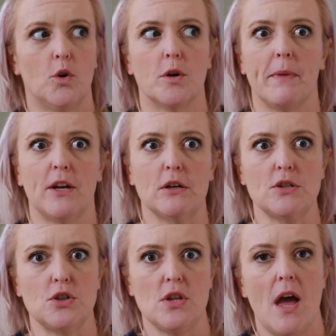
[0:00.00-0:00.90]
could my
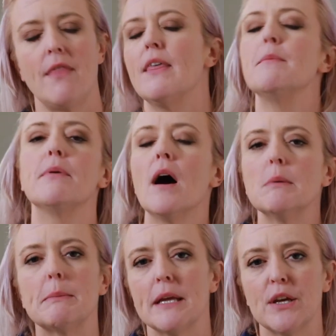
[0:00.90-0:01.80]
girls do that? They
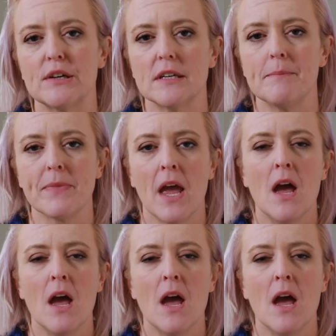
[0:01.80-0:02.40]
probably could.